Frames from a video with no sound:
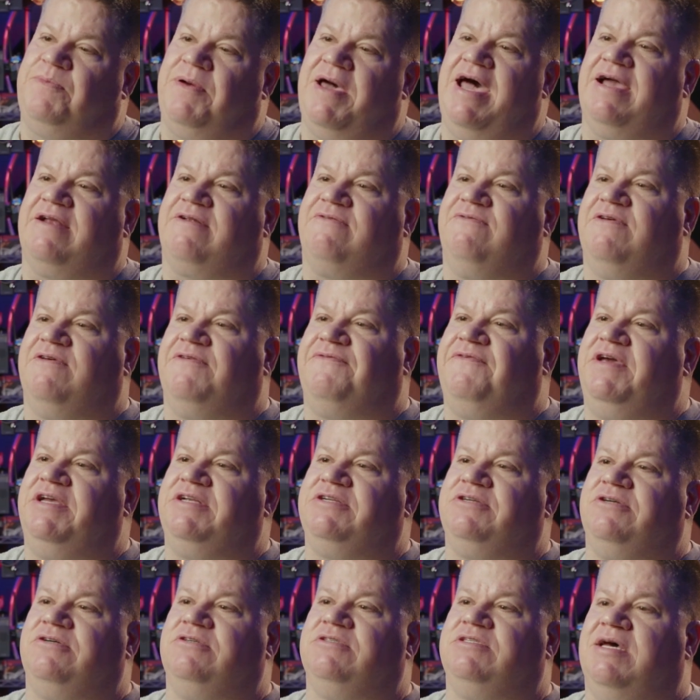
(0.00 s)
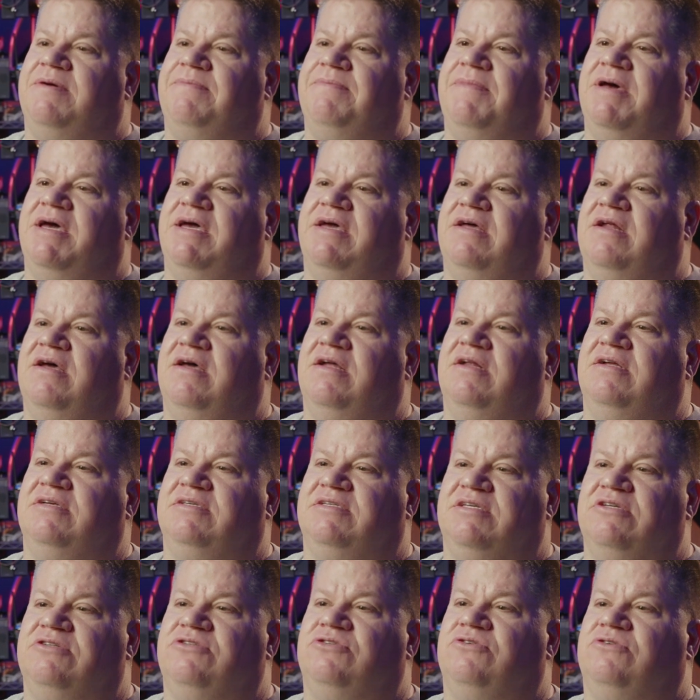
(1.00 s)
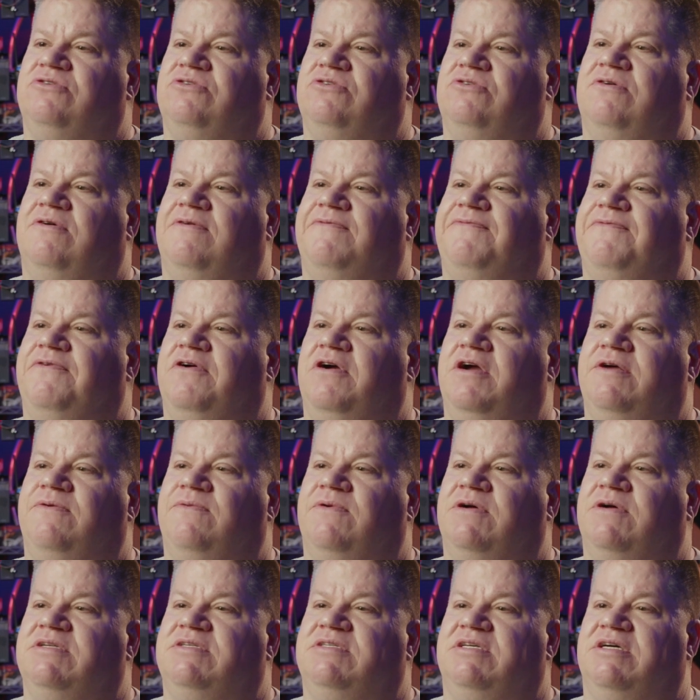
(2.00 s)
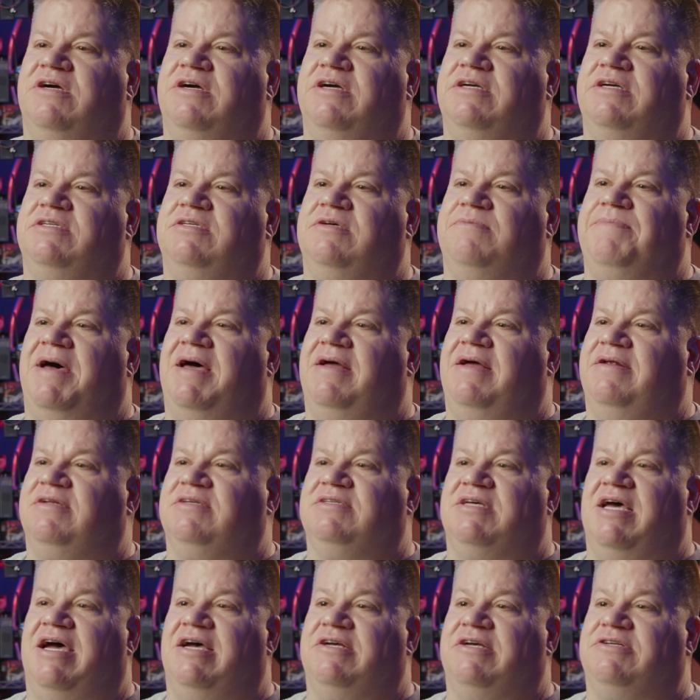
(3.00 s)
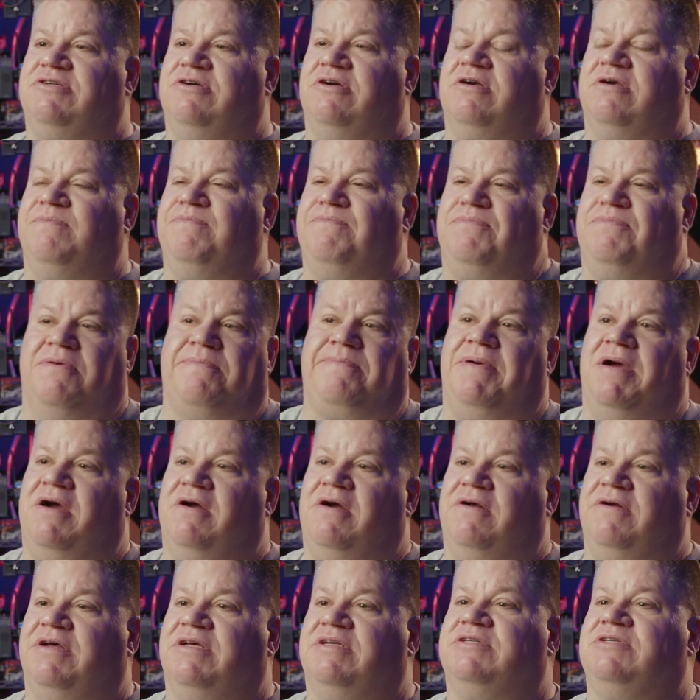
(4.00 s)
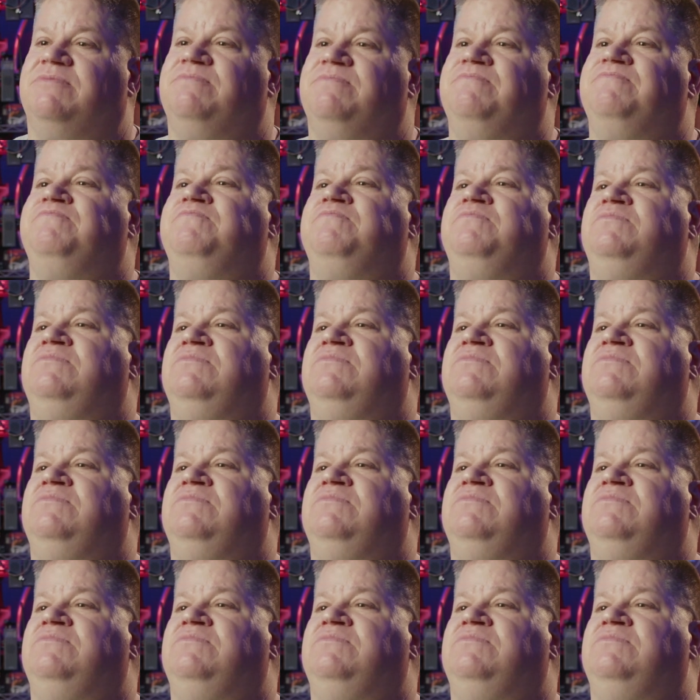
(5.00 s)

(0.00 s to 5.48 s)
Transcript: it's packed with features that make it an essential tool for anyone serious about disaster preparedness.